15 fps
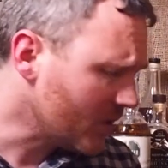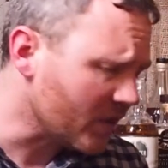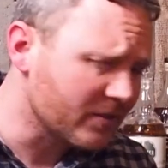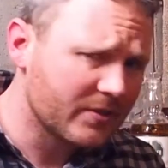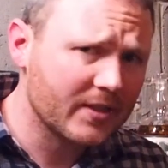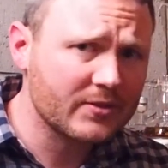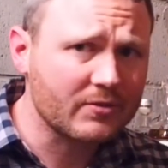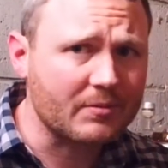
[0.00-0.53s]

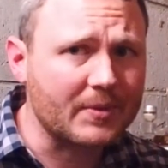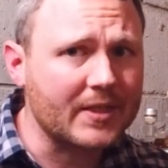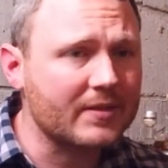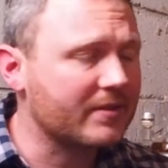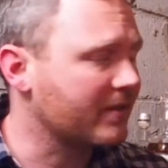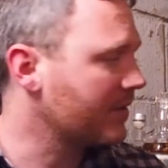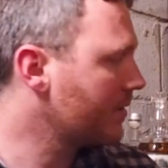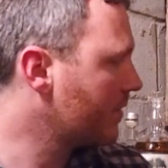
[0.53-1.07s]
So that's what makes
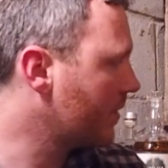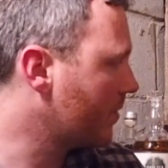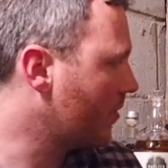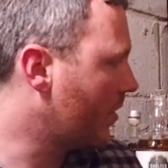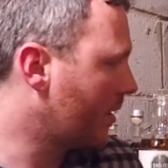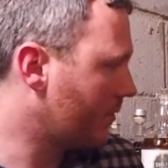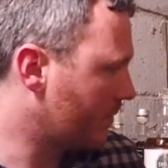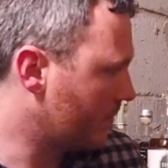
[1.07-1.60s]
the
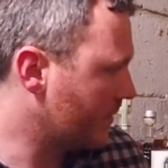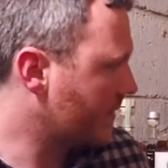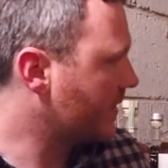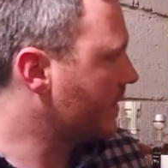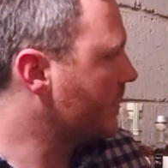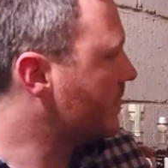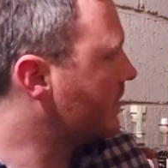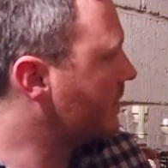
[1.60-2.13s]
Collingwood
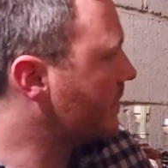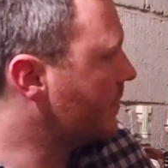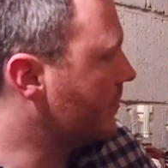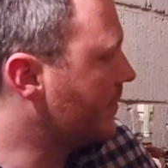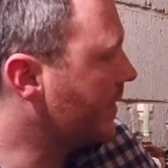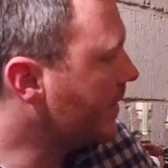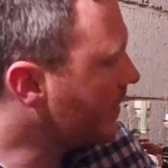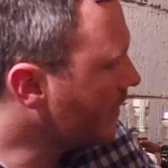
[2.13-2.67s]
whiskeys
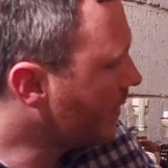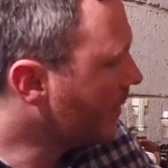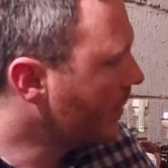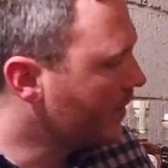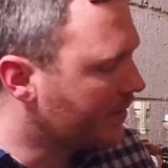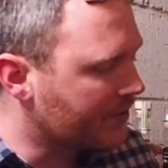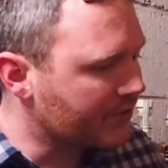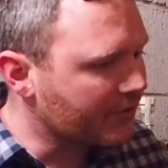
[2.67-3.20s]
unique.
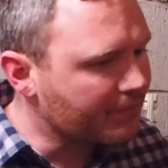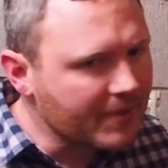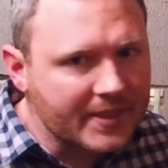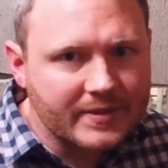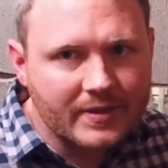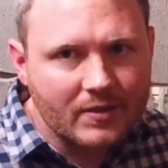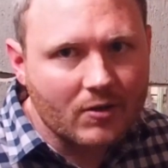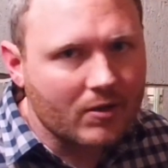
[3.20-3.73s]
There's a
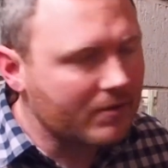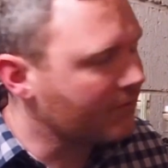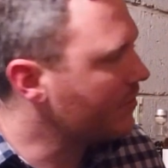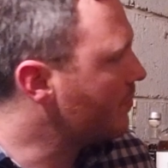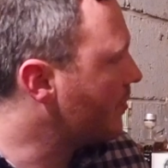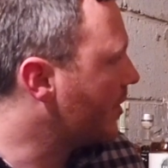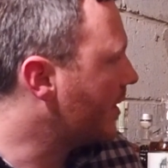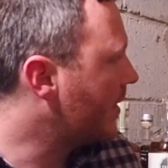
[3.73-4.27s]
basic Collingwood
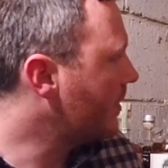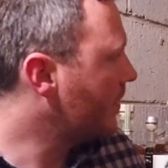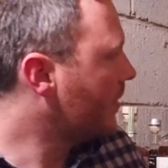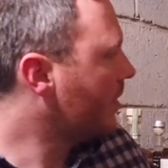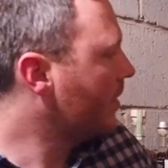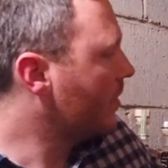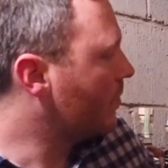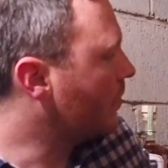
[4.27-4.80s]
brand.
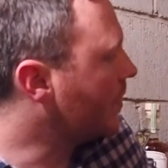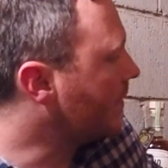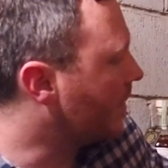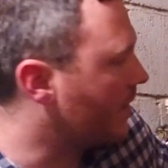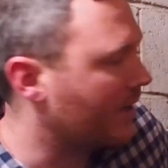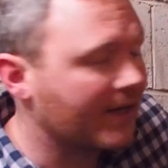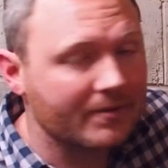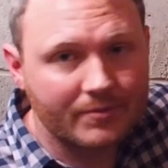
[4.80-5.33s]
One that
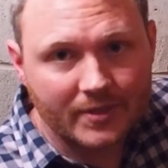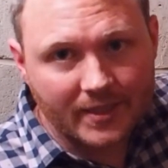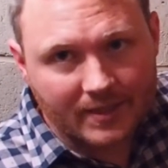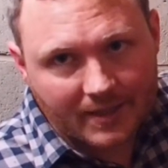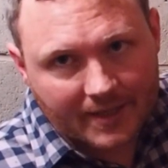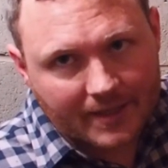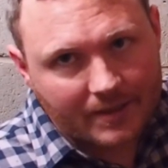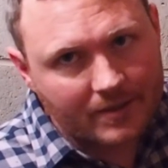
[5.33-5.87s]
I really
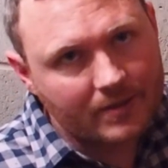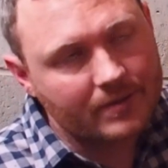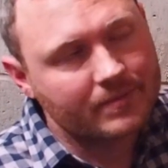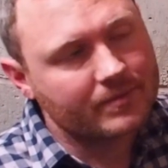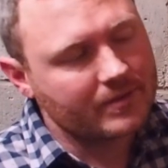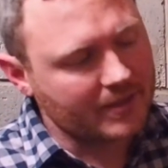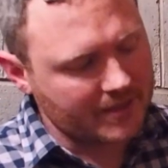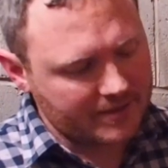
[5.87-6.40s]
like
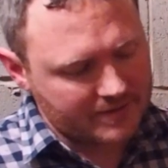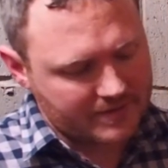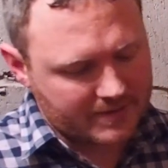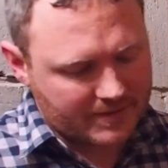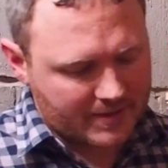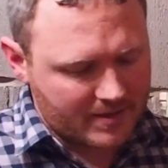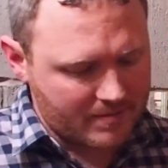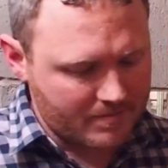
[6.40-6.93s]
is
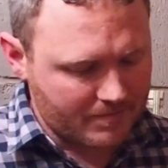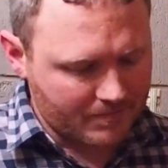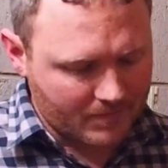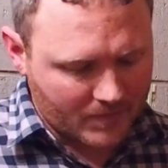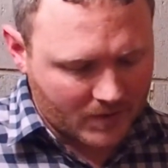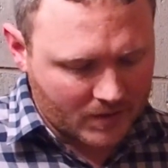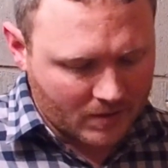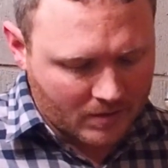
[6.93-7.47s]

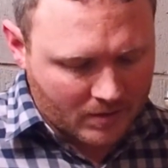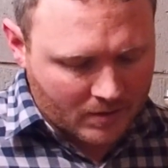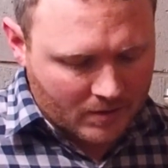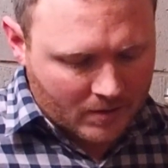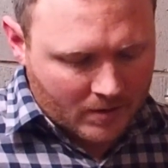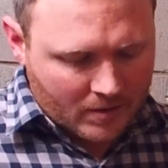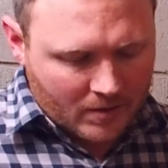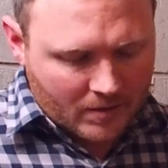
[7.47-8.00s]

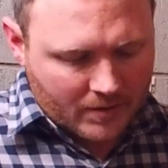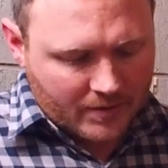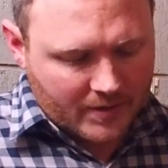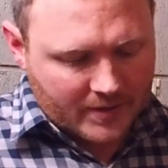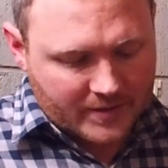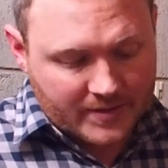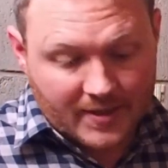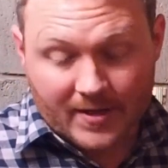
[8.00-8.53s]

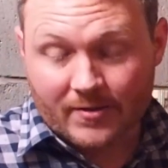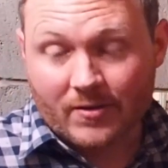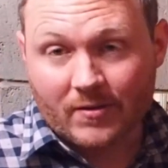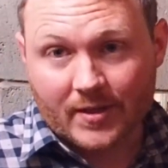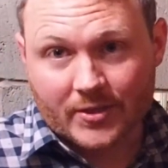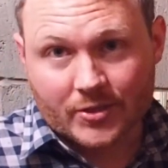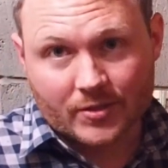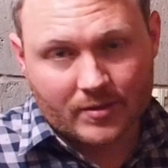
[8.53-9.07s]
the Town
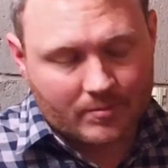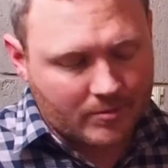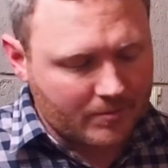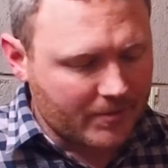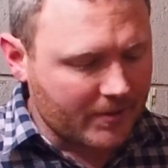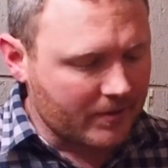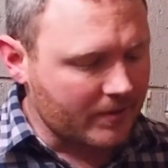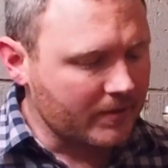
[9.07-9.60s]
Collection Double
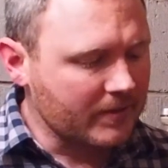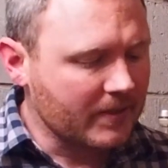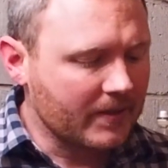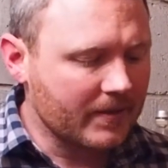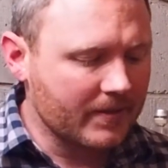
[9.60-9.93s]
Barreled.